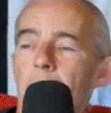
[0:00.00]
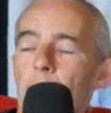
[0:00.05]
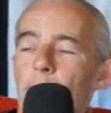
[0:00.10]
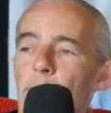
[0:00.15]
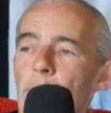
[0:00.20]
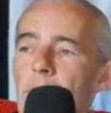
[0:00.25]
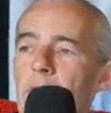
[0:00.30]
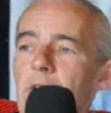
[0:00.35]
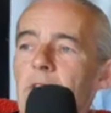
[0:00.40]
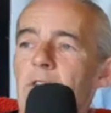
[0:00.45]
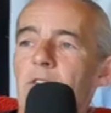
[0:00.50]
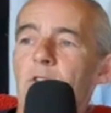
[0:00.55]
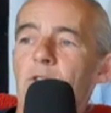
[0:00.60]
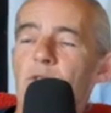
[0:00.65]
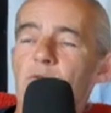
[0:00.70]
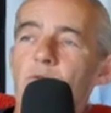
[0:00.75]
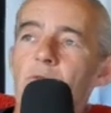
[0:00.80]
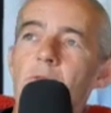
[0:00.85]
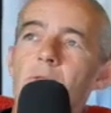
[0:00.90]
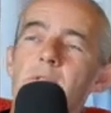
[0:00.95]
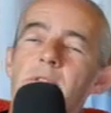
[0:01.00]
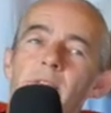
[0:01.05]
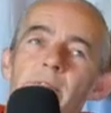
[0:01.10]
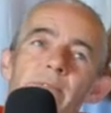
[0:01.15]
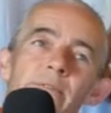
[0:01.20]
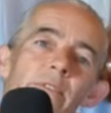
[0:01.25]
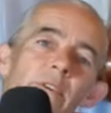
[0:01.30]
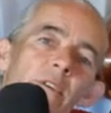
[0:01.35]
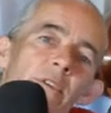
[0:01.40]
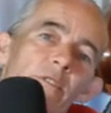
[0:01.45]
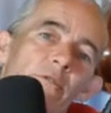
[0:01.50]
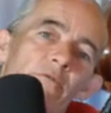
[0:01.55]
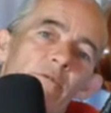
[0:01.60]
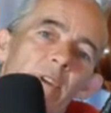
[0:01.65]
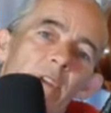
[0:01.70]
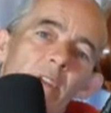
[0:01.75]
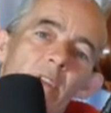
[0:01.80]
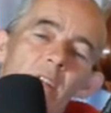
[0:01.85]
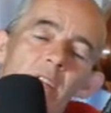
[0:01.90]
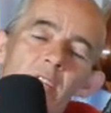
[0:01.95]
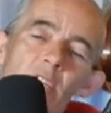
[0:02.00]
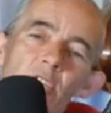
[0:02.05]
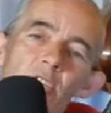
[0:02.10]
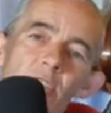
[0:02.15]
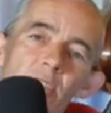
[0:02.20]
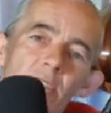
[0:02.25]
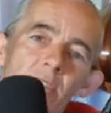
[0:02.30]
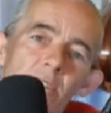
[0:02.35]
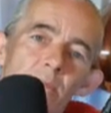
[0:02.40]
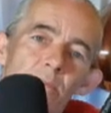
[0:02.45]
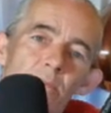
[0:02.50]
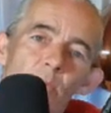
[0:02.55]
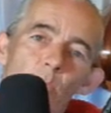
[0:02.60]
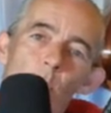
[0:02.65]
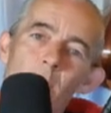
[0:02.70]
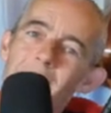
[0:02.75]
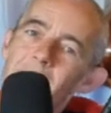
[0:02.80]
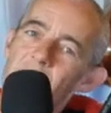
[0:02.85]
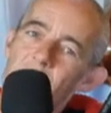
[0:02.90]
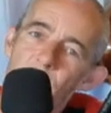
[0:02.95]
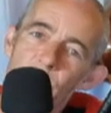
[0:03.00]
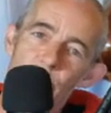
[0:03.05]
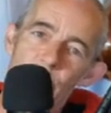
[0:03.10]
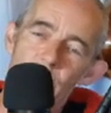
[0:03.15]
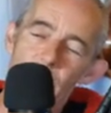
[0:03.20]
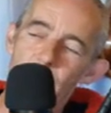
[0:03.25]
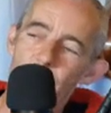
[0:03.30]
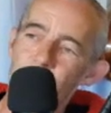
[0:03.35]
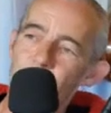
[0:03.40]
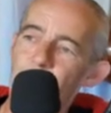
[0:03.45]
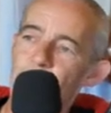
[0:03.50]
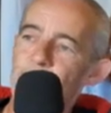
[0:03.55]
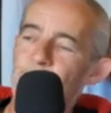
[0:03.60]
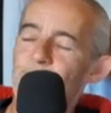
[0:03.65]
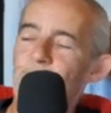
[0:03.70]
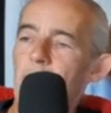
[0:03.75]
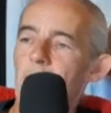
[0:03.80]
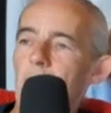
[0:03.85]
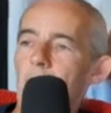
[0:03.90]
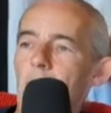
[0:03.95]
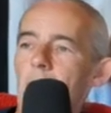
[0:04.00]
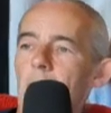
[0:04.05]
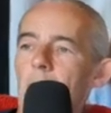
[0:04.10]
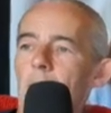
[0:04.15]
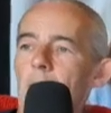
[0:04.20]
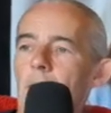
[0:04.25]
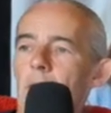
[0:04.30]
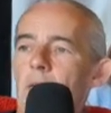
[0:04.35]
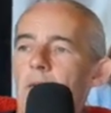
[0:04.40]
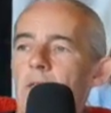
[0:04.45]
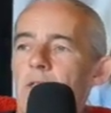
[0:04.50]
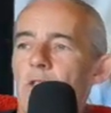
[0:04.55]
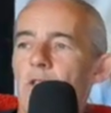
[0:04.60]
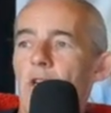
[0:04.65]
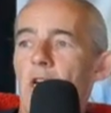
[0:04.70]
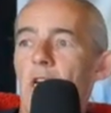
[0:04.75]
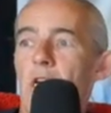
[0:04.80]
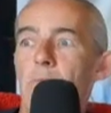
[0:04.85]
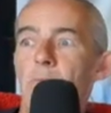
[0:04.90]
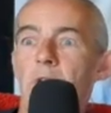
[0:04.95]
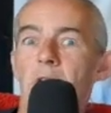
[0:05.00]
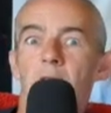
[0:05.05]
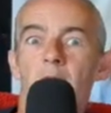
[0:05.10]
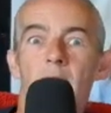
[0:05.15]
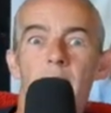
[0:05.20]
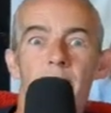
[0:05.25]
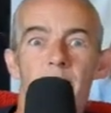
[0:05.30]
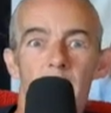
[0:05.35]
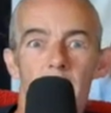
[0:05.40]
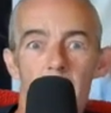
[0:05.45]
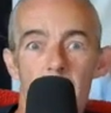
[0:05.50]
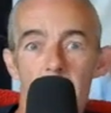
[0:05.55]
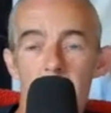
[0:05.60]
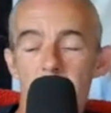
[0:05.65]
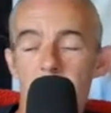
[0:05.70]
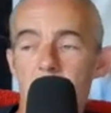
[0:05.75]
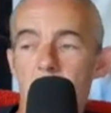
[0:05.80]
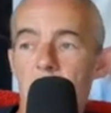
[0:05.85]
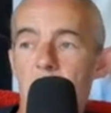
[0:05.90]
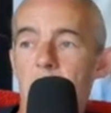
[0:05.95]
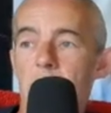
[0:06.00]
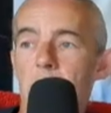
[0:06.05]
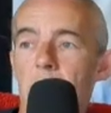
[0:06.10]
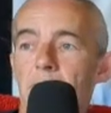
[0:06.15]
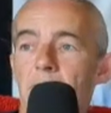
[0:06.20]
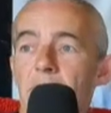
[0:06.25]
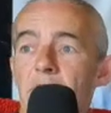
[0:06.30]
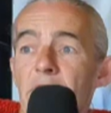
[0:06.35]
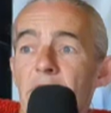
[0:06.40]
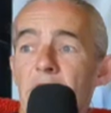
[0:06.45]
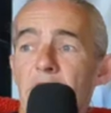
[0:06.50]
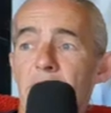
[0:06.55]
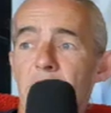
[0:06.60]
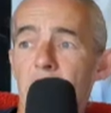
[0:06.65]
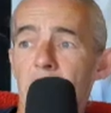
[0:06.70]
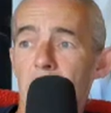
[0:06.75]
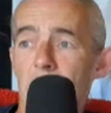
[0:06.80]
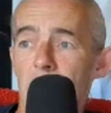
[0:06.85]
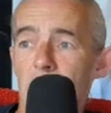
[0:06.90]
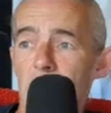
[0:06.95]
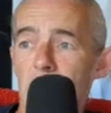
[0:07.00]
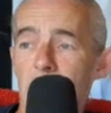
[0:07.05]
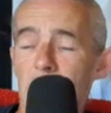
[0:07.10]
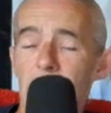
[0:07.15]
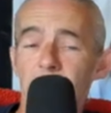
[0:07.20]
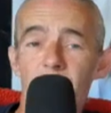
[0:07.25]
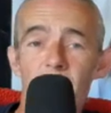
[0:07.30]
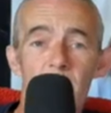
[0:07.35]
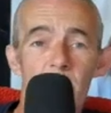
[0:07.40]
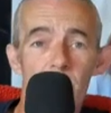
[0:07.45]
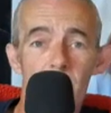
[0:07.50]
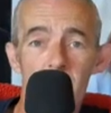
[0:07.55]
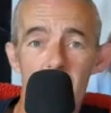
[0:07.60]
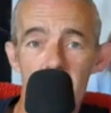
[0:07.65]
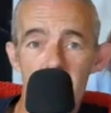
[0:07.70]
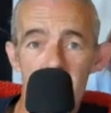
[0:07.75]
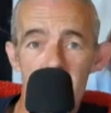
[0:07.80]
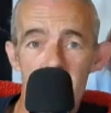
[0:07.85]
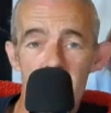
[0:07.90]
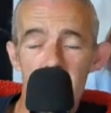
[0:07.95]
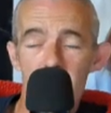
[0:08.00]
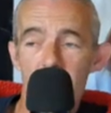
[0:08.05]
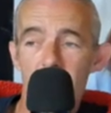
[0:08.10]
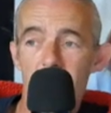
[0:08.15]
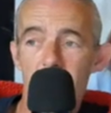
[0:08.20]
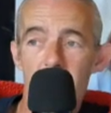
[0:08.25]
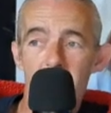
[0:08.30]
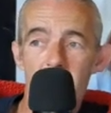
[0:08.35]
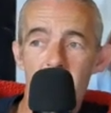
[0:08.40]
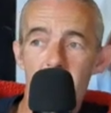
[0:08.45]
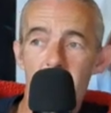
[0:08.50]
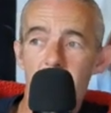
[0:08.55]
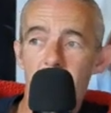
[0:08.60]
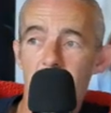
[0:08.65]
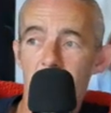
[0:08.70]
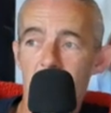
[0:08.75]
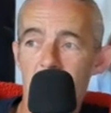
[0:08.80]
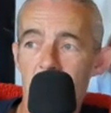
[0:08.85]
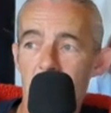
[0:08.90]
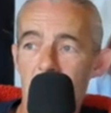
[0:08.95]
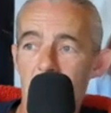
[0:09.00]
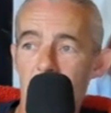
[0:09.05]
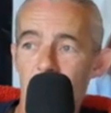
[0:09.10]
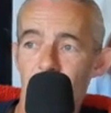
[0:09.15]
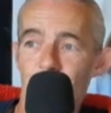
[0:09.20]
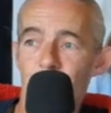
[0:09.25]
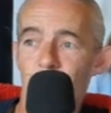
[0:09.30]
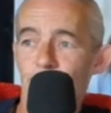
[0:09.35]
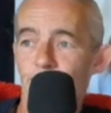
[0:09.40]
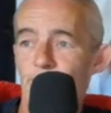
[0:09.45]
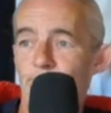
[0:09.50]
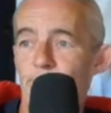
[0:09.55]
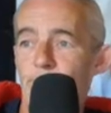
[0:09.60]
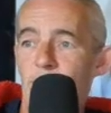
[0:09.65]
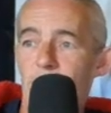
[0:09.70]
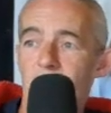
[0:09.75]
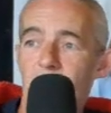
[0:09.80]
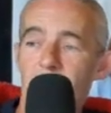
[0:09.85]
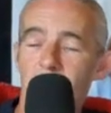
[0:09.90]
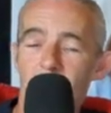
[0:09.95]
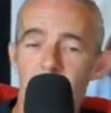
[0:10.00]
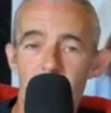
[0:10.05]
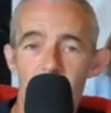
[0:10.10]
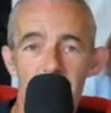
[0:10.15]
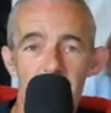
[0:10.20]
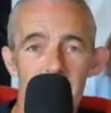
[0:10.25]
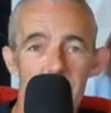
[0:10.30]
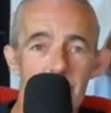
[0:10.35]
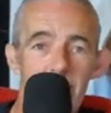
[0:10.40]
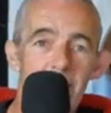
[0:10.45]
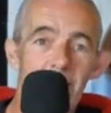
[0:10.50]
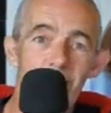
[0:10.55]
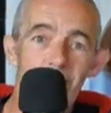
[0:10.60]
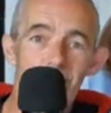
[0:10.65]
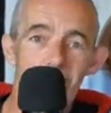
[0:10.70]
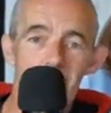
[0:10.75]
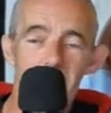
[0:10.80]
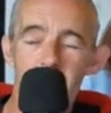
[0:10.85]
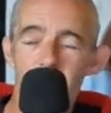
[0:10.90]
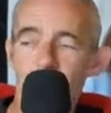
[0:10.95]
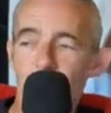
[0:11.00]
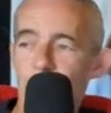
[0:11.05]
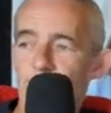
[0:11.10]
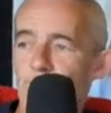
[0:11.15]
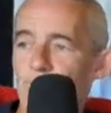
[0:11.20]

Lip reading: Apparently there's rules and fucking regulations up the wazoo now. So you got to be careful because there's some fanatical individuals in this particular area.